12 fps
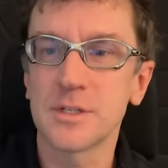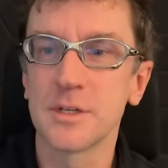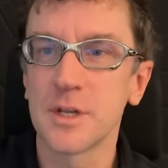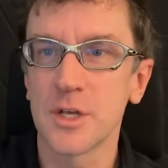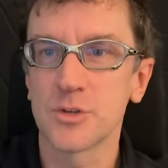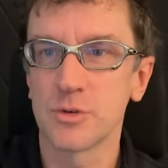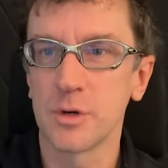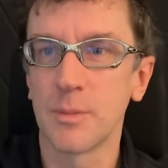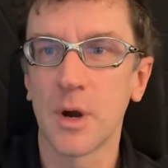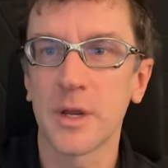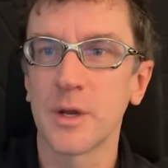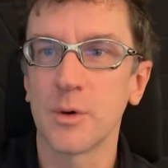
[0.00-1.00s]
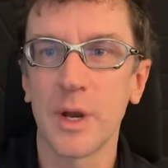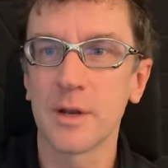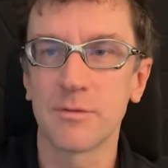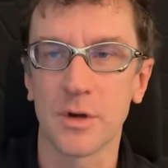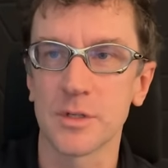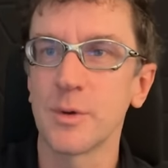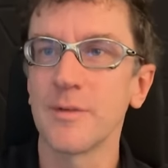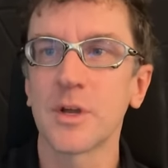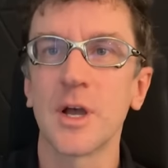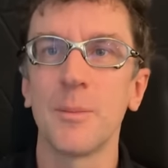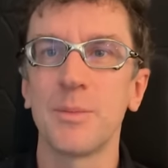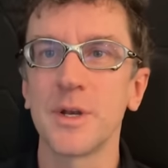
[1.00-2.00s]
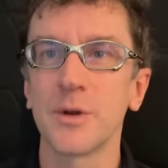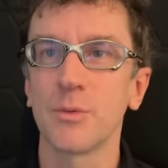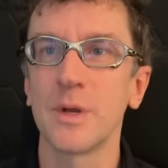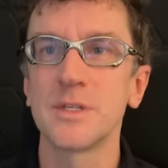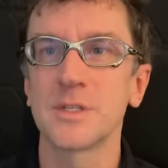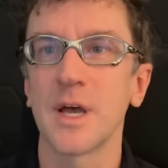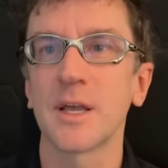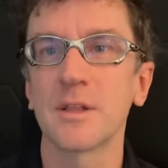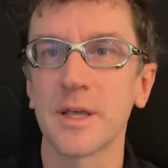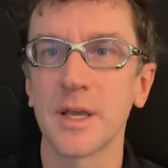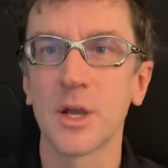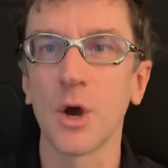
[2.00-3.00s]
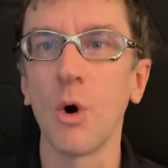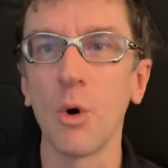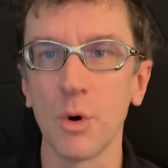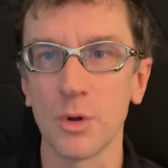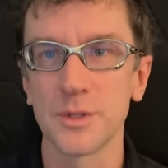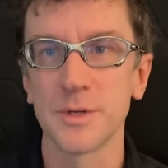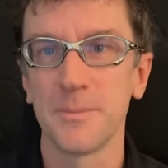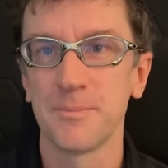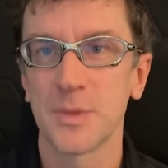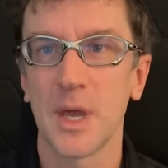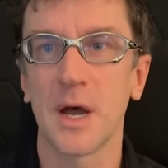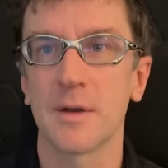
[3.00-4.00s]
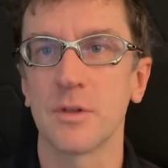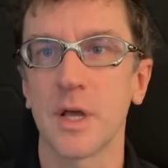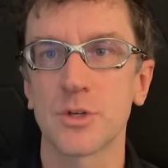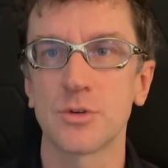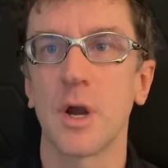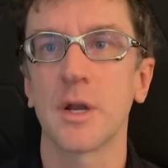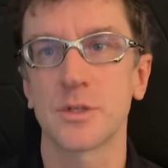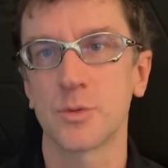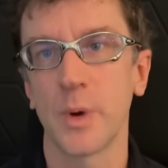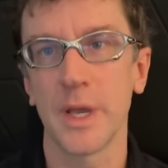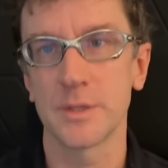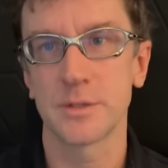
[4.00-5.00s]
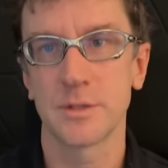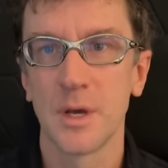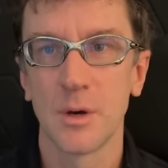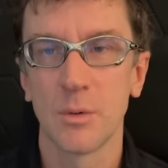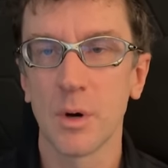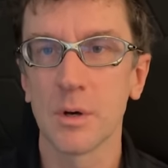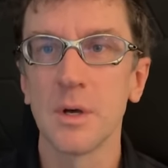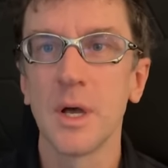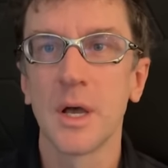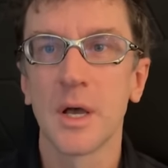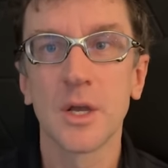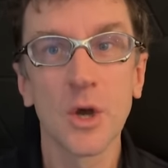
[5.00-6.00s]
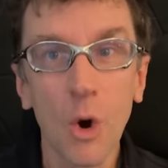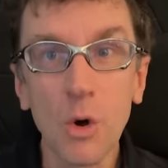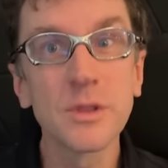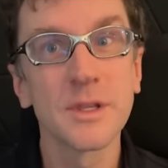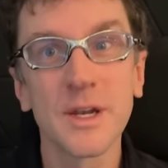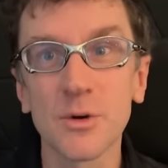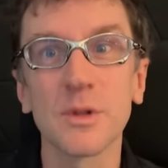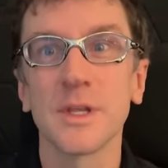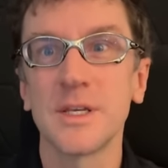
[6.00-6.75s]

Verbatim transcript: industrial market waiting for us. We have a company recycling gold out of electronics waste. Well, gold literally